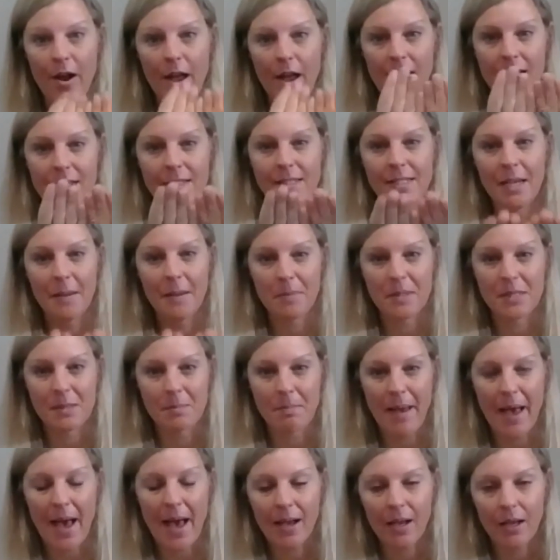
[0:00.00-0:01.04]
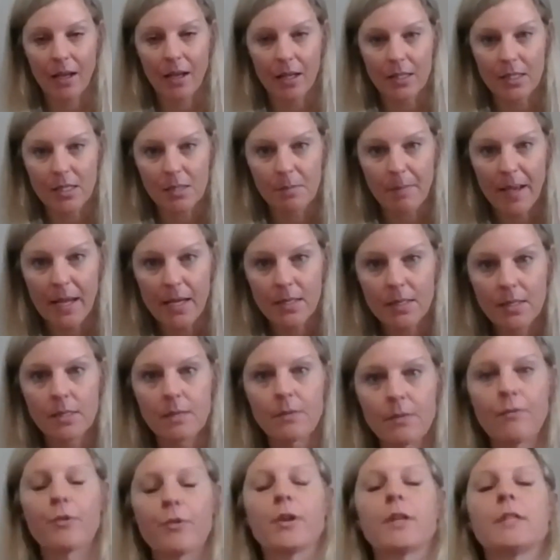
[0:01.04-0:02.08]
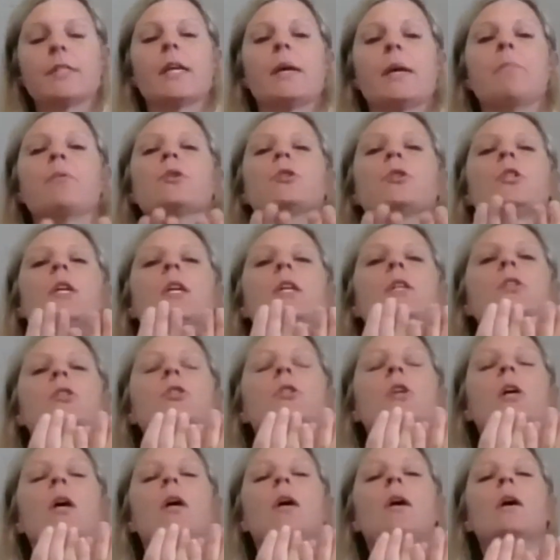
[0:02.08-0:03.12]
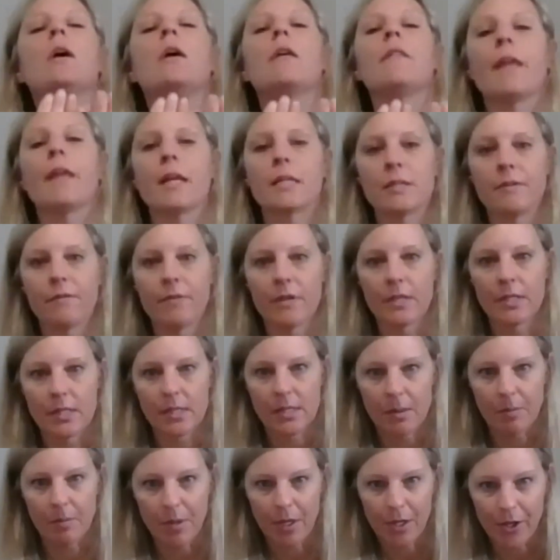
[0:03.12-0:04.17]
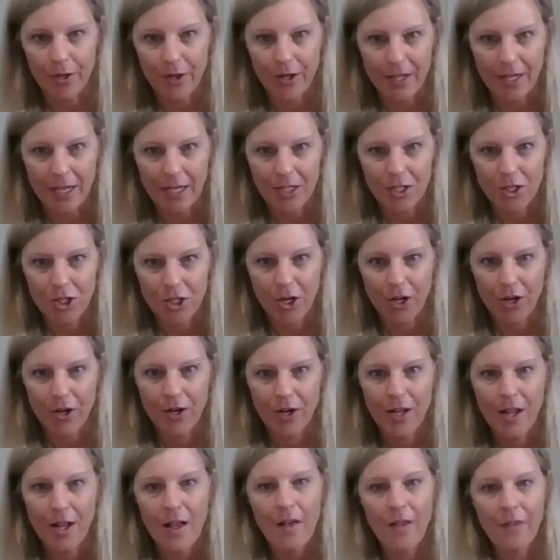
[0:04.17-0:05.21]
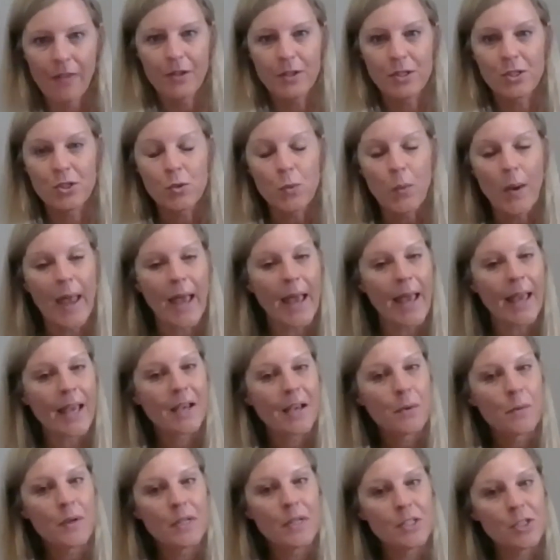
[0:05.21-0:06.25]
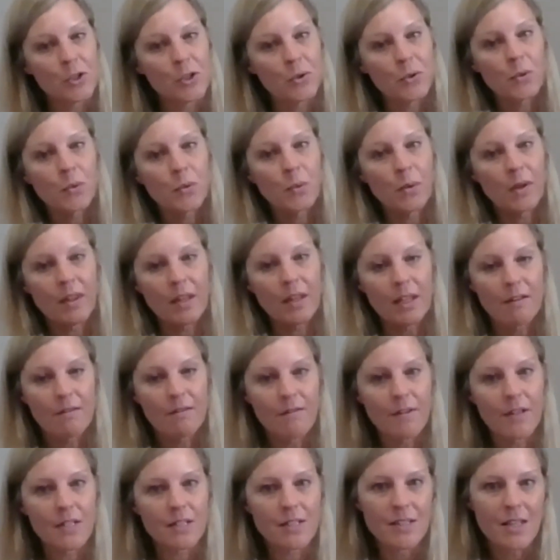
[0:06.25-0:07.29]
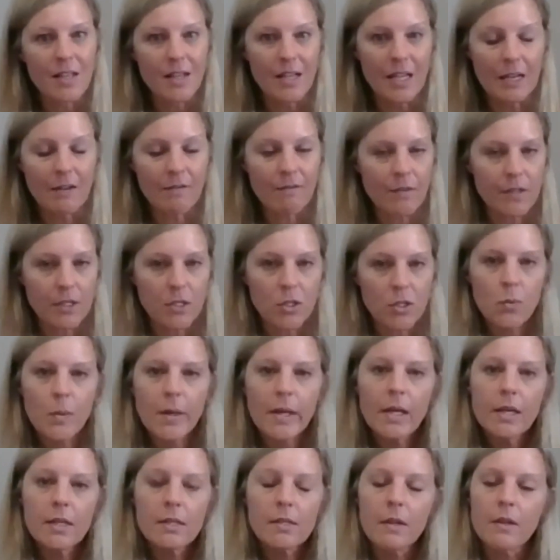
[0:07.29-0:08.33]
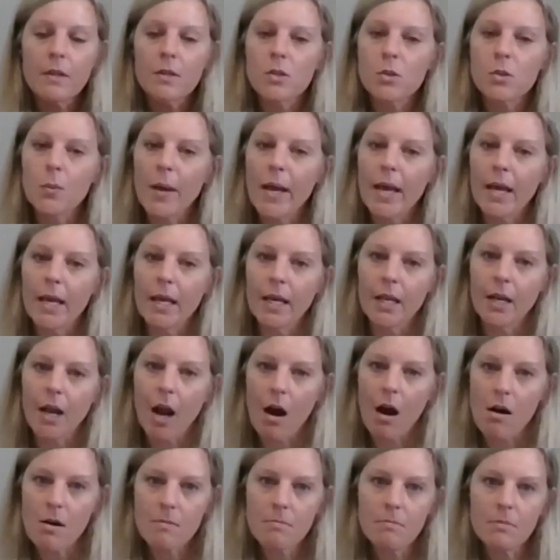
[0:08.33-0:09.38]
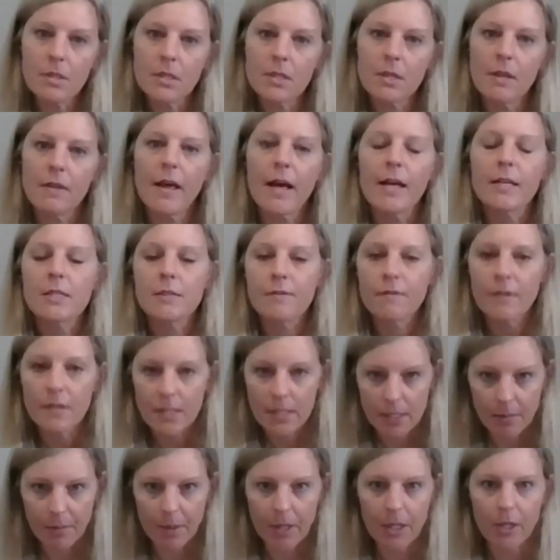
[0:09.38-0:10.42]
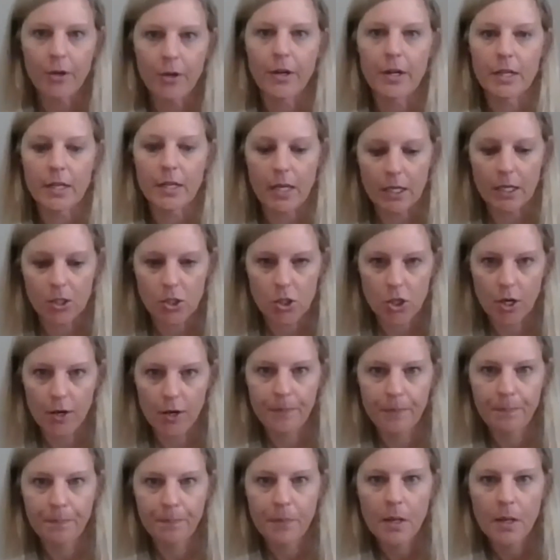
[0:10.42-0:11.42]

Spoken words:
head tips back in space for a diaper change, that's vestibular in nature. The swaying we do with infants, the infant swings and the swaying in arms, that's vestibular in nature.